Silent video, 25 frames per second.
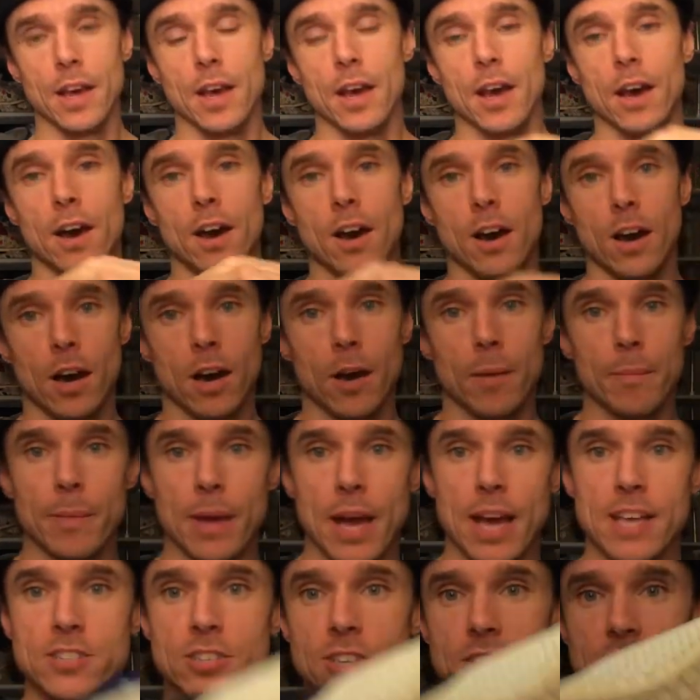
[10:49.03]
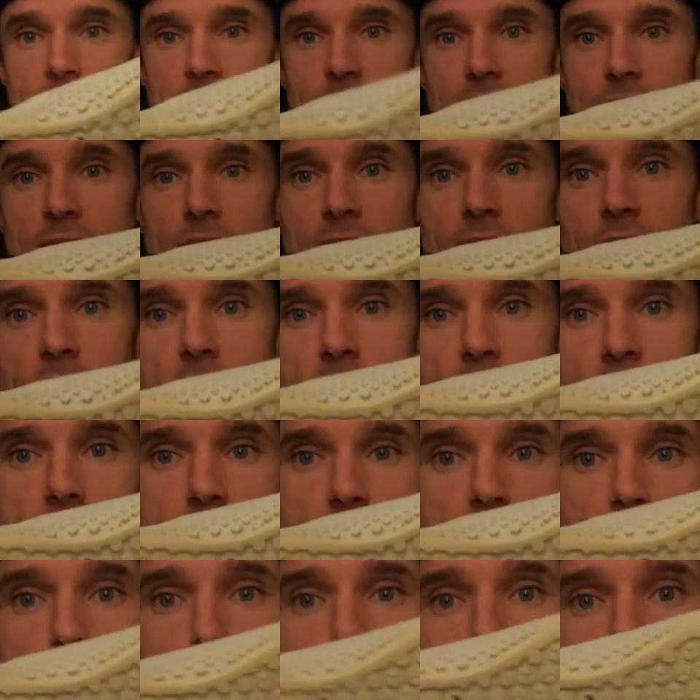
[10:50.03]
As you can see, it's got the
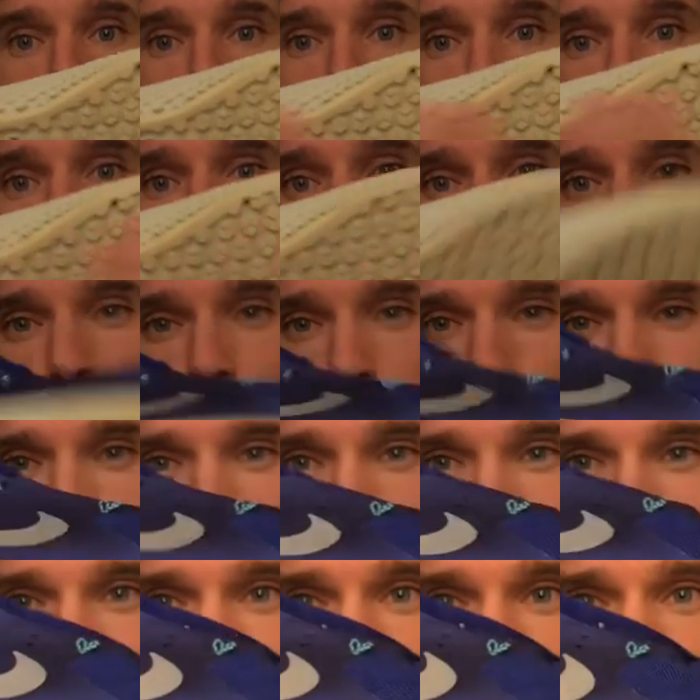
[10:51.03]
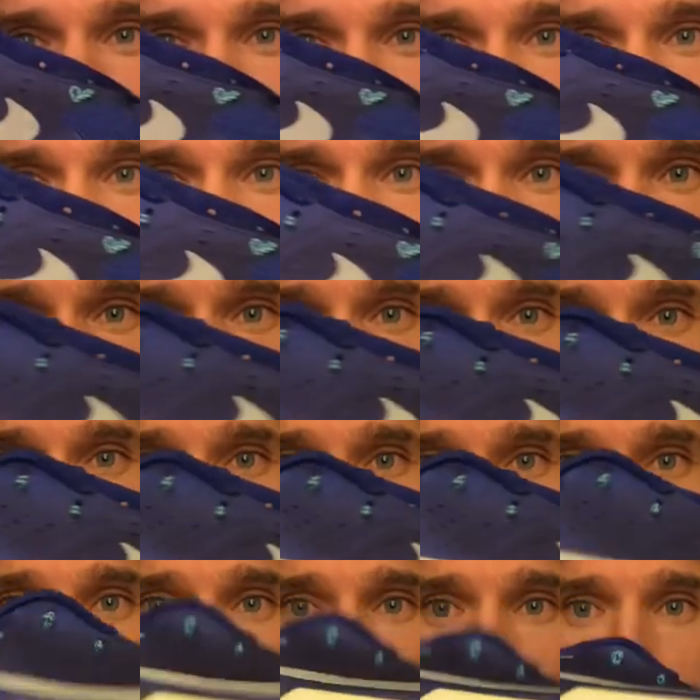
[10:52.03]
super flat
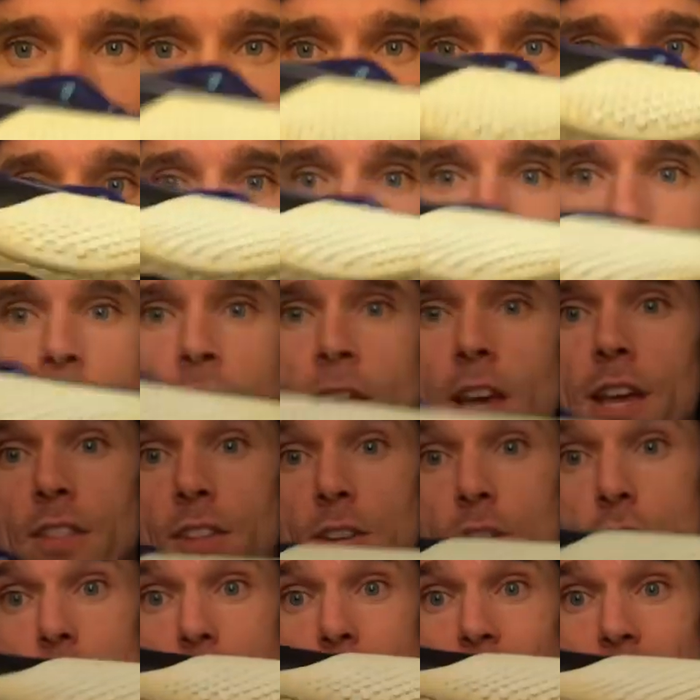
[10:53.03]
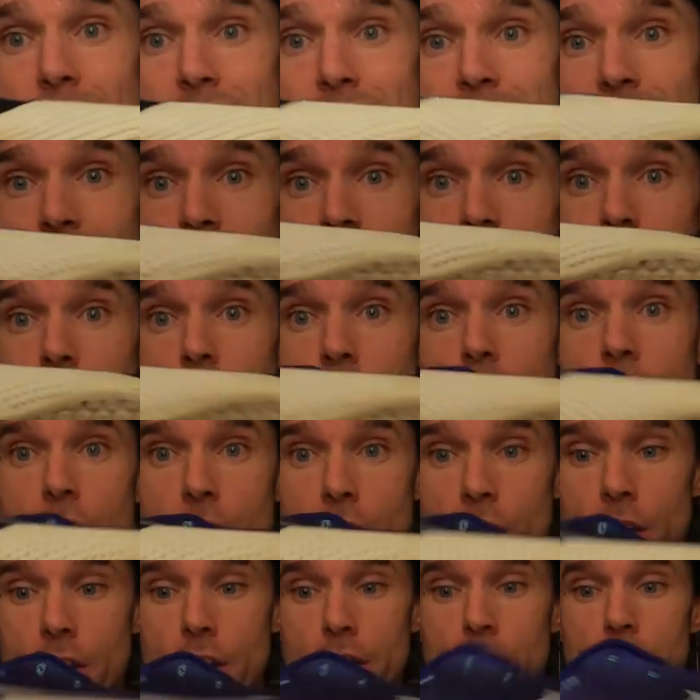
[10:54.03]
bottom. The tread is still
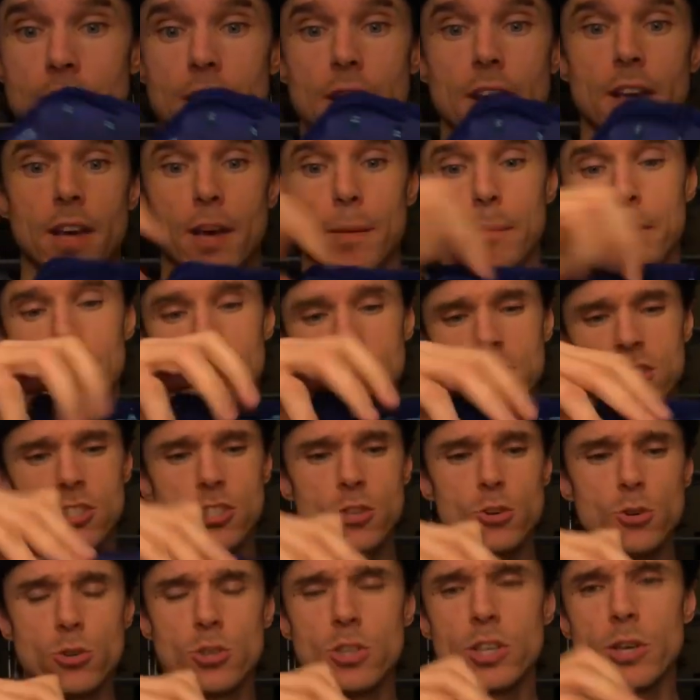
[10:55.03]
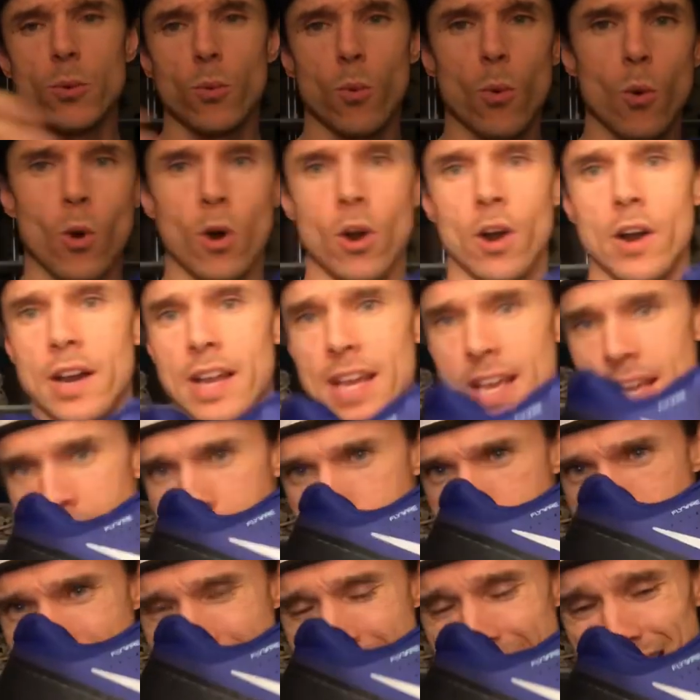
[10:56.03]
good, because it's usually worn
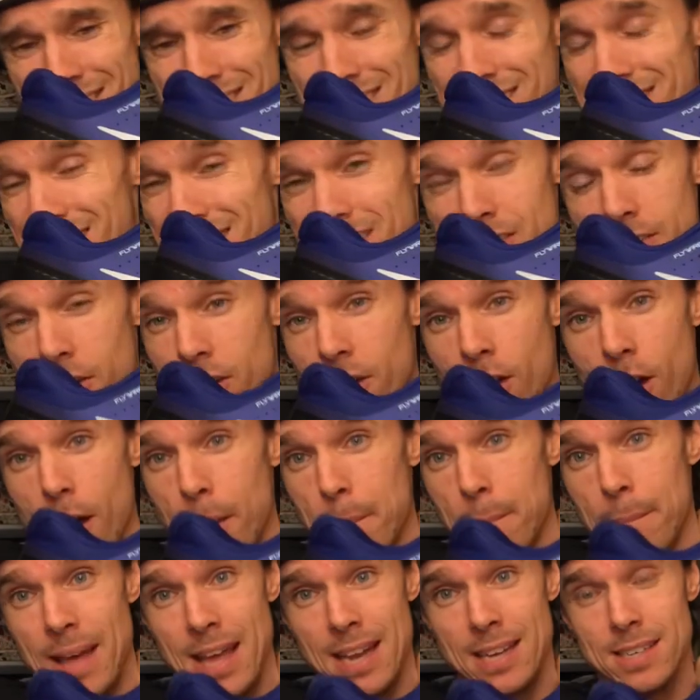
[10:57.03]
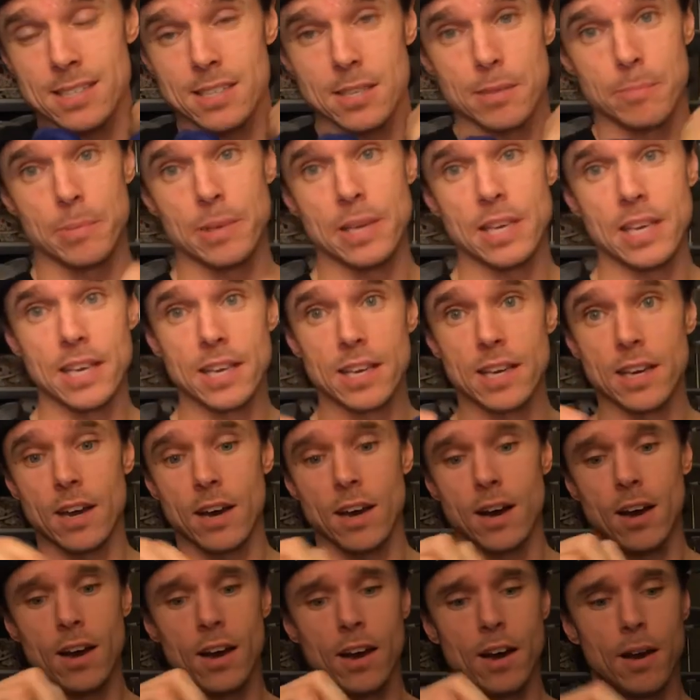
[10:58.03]
in mats. These are not meant to be,
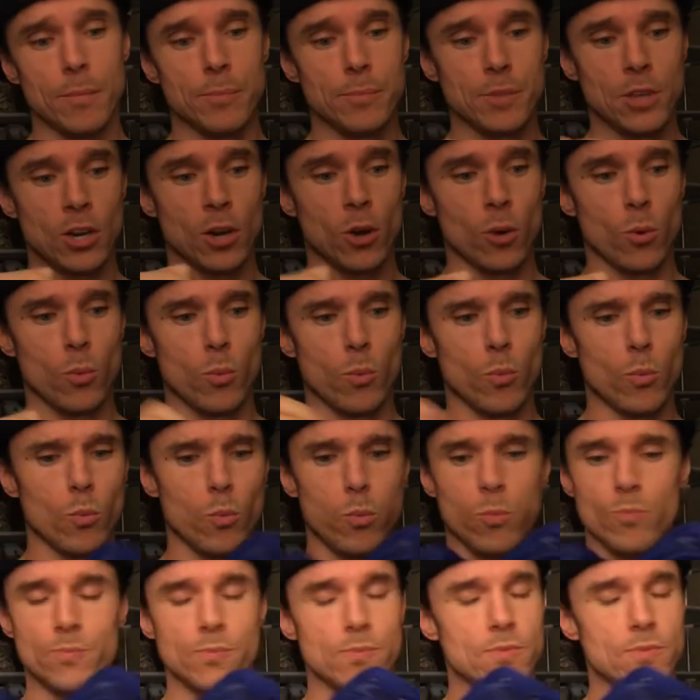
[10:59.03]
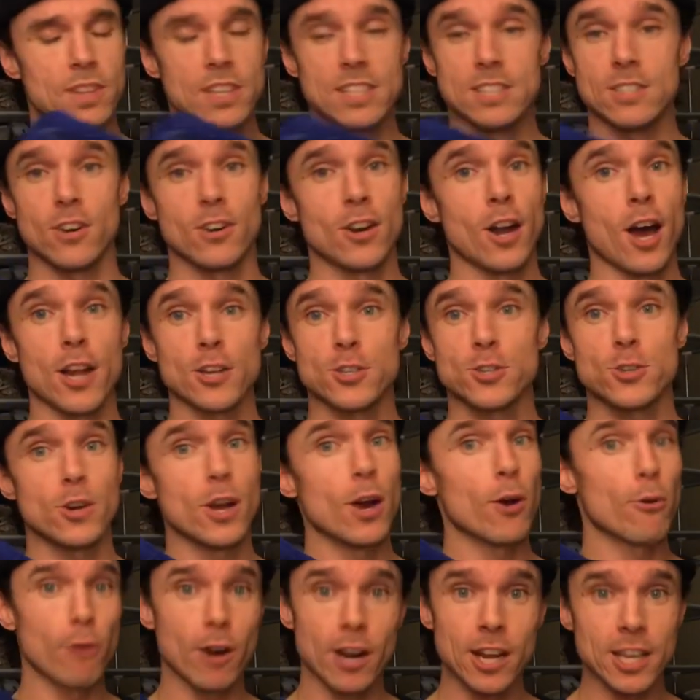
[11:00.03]
these are not
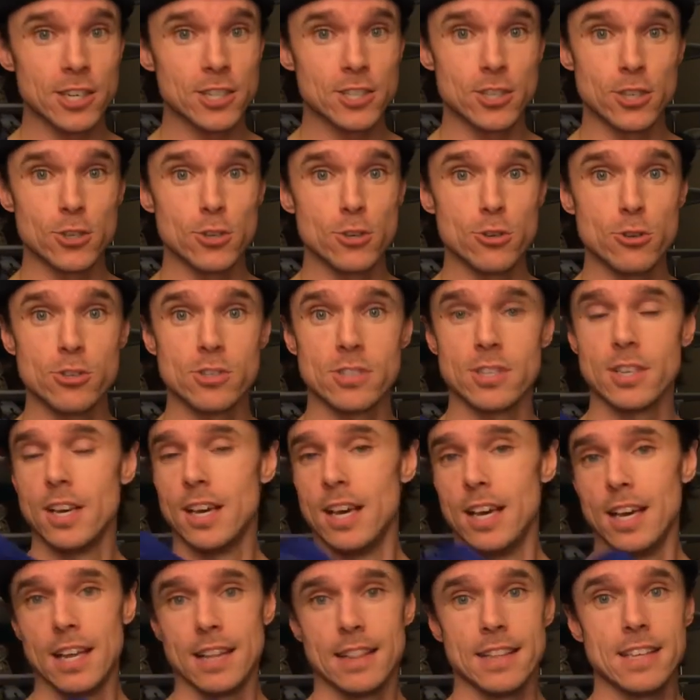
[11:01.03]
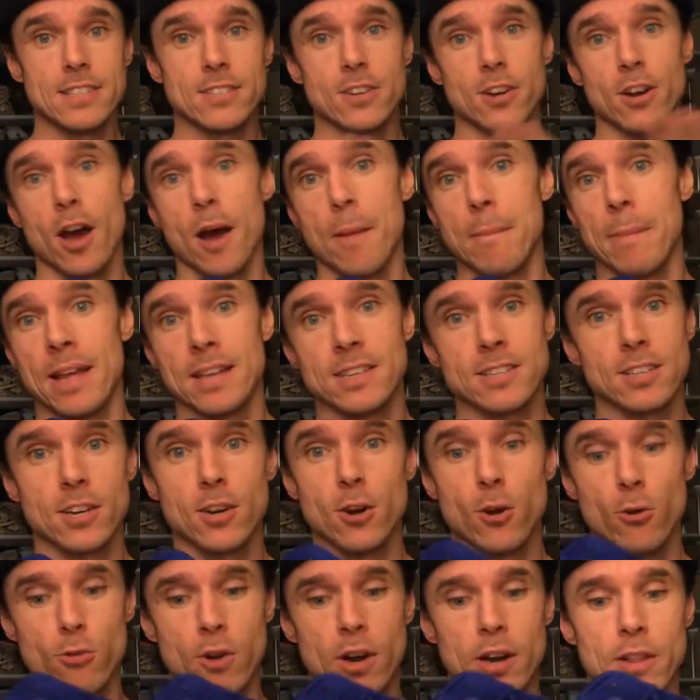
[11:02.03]
trail running shoes. These are not meant to
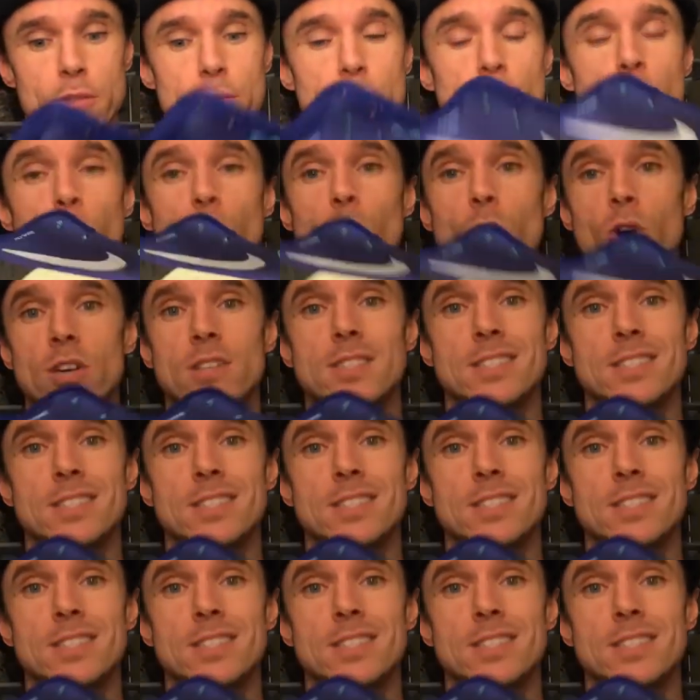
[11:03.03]
go running through the woods.